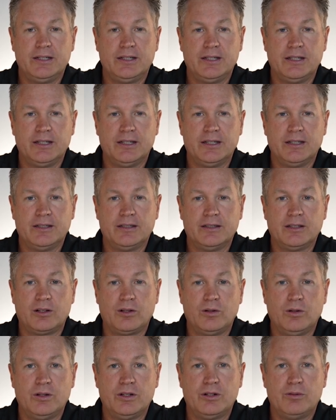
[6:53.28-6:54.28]
and the
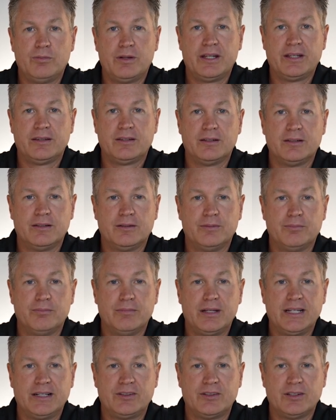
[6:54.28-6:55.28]
colloidal method
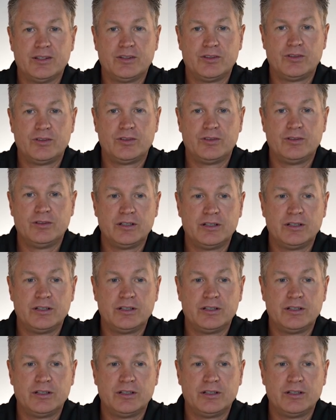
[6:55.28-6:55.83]
makes it,